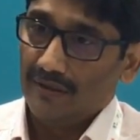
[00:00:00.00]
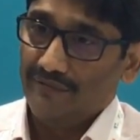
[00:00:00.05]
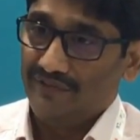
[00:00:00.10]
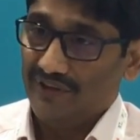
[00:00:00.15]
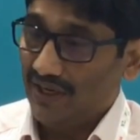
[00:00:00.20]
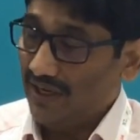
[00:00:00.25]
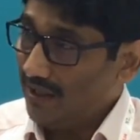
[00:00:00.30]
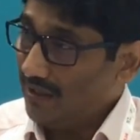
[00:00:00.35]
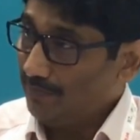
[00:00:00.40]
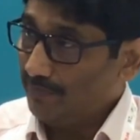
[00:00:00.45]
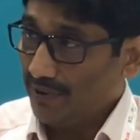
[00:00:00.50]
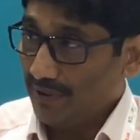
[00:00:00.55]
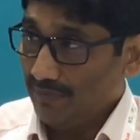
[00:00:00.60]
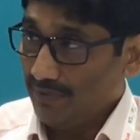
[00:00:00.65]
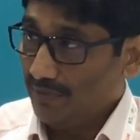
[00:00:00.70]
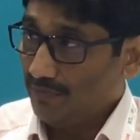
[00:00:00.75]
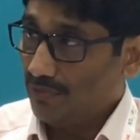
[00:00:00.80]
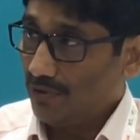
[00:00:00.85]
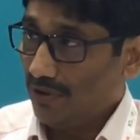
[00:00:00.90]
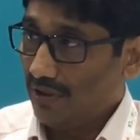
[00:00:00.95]
We are a
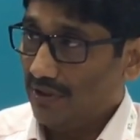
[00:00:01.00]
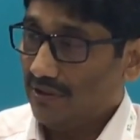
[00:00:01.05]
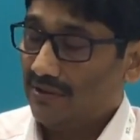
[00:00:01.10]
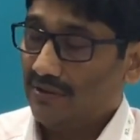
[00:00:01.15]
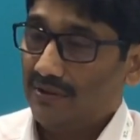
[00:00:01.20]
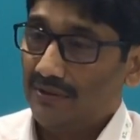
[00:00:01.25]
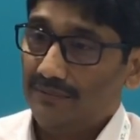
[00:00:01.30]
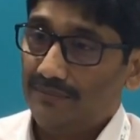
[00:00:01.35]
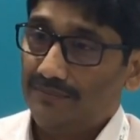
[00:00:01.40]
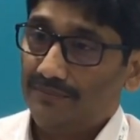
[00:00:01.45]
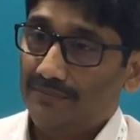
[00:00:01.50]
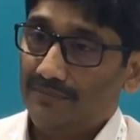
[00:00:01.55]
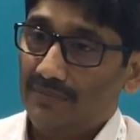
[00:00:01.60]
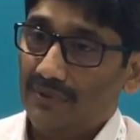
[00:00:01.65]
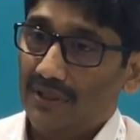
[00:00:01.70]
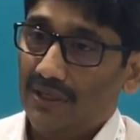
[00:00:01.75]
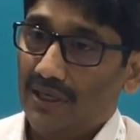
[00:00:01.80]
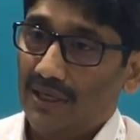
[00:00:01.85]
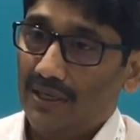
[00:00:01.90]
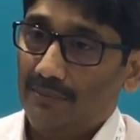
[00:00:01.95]
premium product,
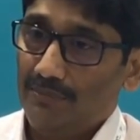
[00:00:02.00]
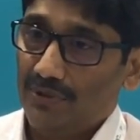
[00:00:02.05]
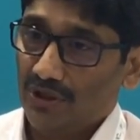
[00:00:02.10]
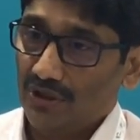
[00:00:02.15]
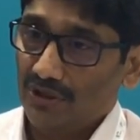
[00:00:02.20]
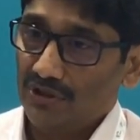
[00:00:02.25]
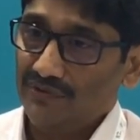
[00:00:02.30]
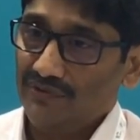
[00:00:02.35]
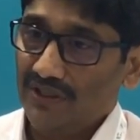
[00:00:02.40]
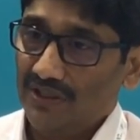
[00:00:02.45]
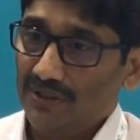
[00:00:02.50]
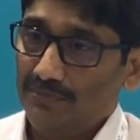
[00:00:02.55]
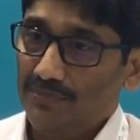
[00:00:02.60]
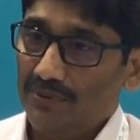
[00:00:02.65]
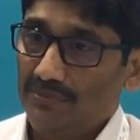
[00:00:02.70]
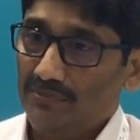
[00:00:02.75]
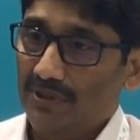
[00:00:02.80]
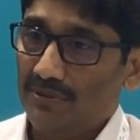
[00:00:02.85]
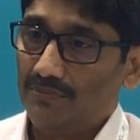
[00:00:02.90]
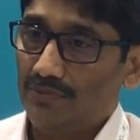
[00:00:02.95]
and because we are a
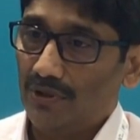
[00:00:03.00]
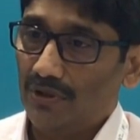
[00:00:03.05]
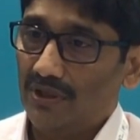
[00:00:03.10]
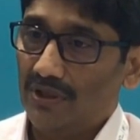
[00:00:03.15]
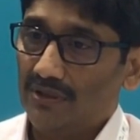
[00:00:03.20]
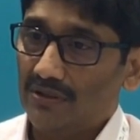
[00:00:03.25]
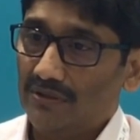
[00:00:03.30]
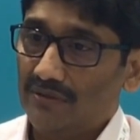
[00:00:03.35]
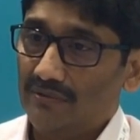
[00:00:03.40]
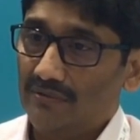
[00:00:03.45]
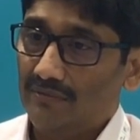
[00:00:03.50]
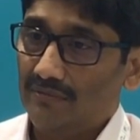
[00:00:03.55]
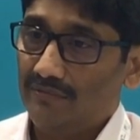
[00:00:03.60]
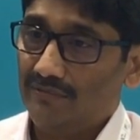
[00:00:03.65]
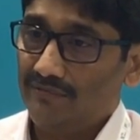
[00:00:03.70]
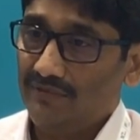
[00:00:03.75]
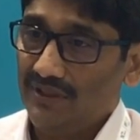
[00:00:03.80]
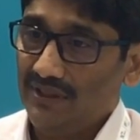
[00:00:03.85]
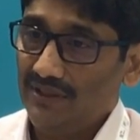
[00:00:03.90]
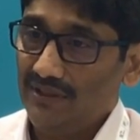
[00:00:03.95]
premium product,
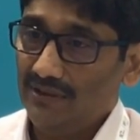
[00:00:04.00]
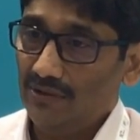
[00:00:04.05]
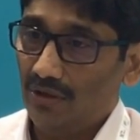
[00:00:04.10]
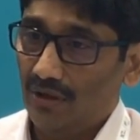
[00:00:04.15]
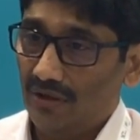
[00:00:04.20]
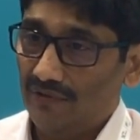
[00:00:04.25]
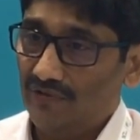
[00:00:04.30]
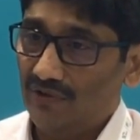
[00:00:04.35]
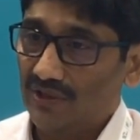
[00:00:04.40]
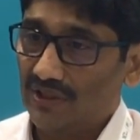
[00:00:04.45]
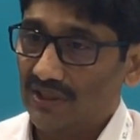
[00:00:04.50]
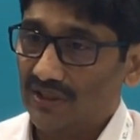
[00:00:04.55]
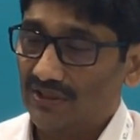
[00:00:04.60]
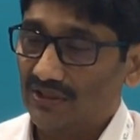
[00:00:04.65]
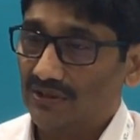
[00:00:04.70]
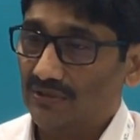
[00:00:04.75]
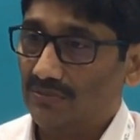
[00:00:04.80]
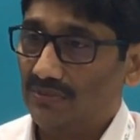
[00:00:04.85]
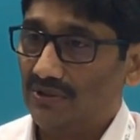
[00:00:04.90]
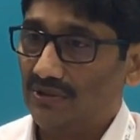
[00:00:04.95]
we offer
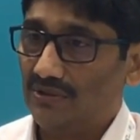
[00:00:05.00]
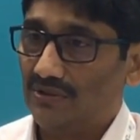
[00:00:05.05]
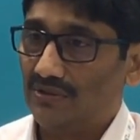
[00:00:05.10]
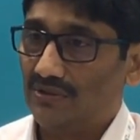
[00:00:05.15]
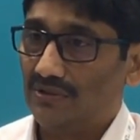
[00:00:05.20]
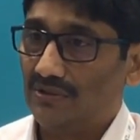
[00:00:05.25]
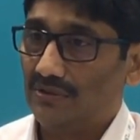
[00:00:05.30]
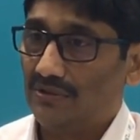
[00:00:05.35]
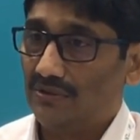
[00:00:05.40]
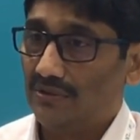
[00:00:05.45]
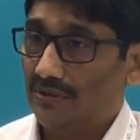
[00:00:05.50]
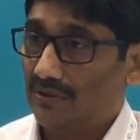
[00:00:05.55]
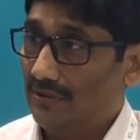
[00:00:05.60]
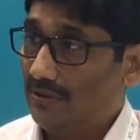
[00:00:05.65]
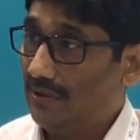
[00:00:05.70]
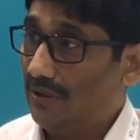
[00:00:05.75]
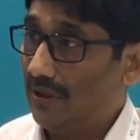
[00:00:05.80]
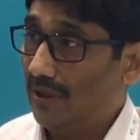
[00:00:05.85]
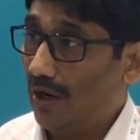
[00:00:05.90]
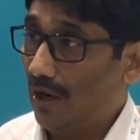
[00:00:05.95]
customers
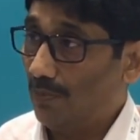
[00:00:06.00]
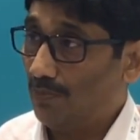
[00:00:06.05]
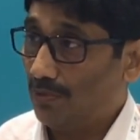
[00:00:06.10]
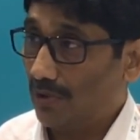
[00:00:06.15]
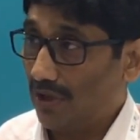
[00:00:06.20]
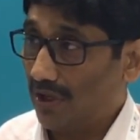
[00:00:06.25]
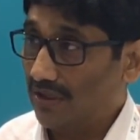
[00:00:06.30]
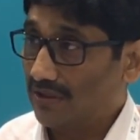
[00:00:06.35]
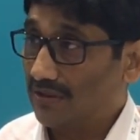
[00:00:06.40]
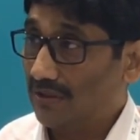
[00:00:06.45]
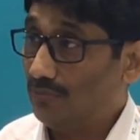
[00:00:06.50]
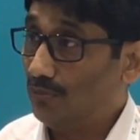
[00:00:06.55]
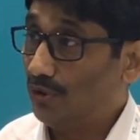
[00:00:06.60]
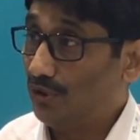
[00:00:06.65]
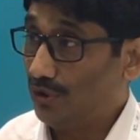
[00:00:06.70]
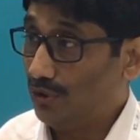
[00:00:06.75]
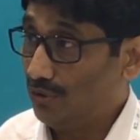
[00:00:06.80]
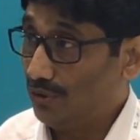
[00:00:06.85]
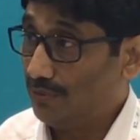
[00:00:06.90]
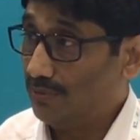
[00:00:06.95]
our products are more
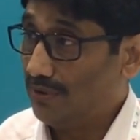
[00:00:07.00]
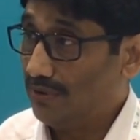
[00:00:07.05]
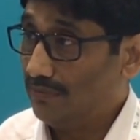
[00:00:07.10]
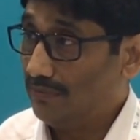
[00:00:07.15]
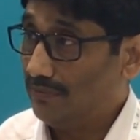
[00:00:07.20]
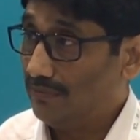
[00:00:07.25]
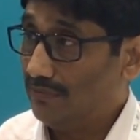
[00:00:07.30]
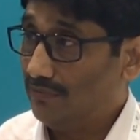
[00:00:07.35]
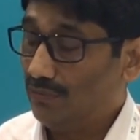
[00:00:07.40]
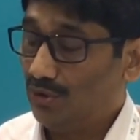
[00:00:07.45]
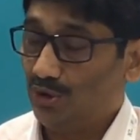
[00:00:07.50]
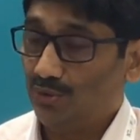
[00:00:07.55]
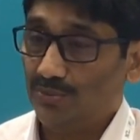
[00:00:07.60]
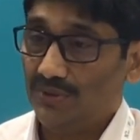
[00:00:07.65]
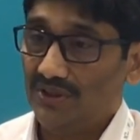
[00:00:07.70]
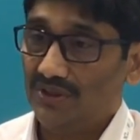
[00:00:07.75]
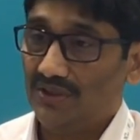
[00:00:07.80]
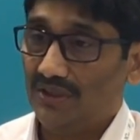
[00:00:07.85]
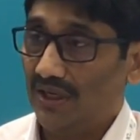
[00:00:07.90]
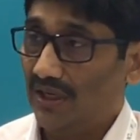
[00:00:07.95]
durable, which
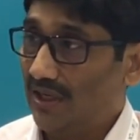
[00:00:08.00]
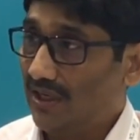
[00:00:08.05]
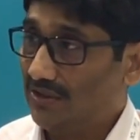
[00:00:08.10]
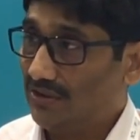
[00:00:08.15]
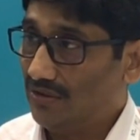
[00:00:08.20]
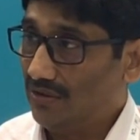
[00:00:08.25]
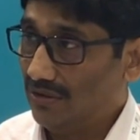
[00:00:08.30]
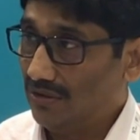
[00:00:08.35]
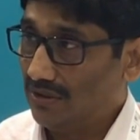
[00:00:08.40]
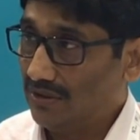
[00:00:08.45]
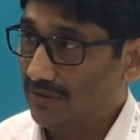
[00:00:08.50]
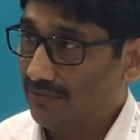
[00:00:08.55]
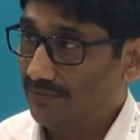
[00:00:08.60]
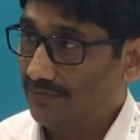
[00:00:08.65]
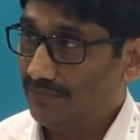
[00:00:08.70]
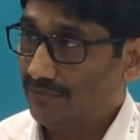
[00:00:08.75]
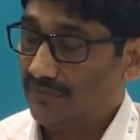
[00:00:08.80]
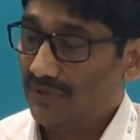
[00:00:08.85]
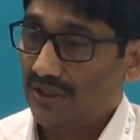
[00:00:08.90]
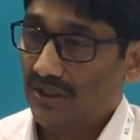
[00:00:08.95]
means they last longer.
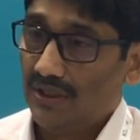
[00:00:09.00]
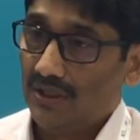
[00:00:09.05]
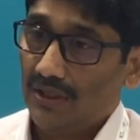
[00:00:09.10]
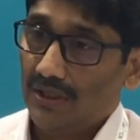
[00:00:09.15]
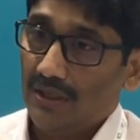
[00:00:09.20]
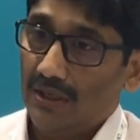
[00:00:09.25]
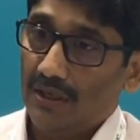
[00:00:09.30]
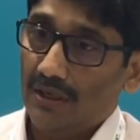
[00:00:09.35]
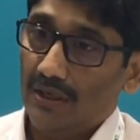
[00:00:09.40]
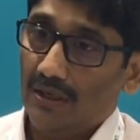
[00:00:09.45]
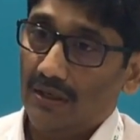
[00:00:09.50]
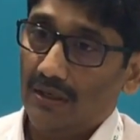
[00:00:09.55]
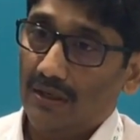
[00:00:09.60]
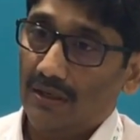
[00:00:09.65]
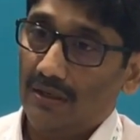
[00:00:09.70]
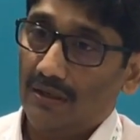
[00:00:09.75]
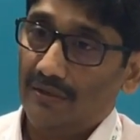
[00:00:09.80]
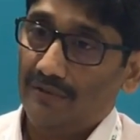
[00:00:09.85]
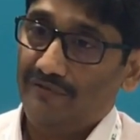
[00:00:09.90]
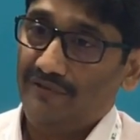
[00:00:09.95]

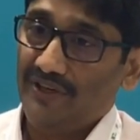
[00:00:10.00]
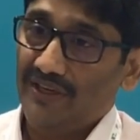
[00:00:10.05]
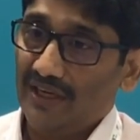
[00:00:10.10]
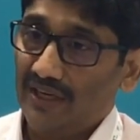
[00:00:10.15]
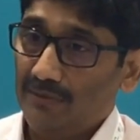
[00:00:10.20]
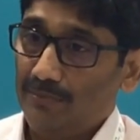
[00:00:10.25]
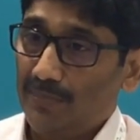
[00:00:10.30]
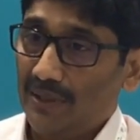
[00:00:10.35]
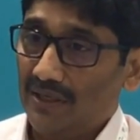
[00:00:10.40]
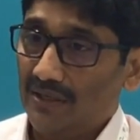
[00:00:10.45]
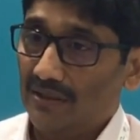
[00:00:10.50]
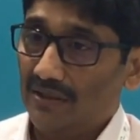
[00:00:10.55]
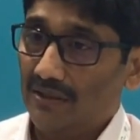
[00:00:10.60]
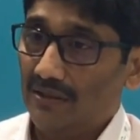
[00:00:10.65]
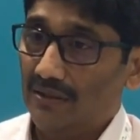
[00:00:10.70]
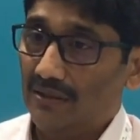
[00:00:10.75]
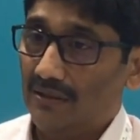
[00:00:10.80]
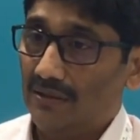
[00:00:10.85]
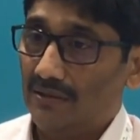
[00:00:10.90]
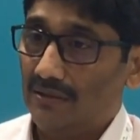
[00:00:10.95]
We get
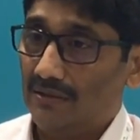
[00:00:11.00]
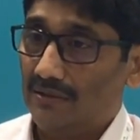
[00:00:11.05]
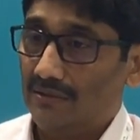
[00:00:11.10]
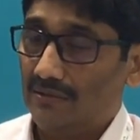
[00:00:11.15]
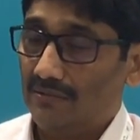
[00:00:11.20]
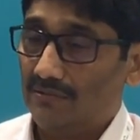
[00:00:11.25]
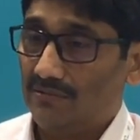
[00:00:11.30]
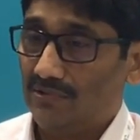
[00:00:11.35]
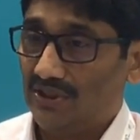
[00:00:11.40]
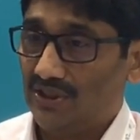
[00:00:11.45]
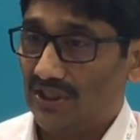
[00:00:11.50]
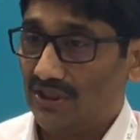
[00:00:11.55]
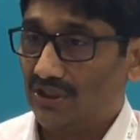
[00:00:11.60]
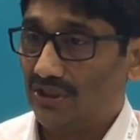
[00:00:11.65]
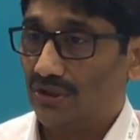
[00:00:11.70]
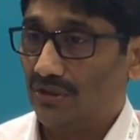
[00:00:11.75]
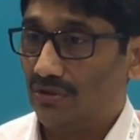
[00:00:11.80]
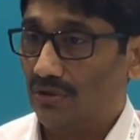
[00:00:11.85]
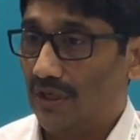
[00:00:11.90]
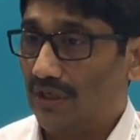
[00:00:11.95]
better
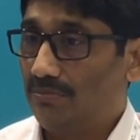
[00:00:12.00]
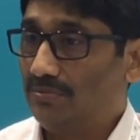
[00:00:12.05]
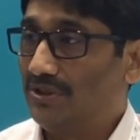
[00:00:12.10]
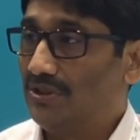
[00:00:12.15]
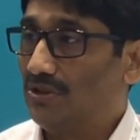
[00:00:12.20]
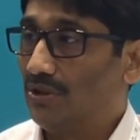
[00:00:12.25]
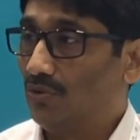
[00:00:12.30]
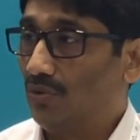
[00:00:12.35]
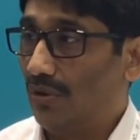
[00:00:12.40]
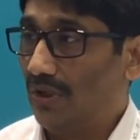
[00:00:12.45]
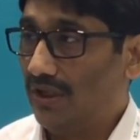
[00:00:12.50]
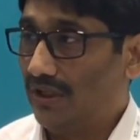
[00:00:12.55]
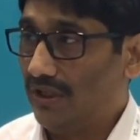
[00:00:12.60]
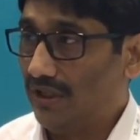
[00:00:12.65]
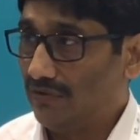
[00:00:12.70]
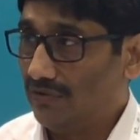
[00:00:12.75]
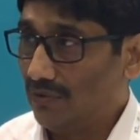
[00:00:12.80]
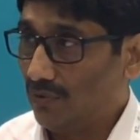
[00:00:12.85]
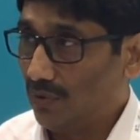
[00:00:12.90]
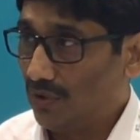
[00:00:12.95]
rejection, that means the quality
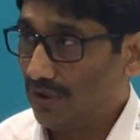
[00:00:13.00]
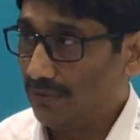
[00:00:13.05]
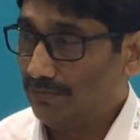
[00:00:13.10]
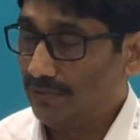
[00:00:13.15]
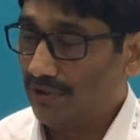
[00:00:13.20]
of the water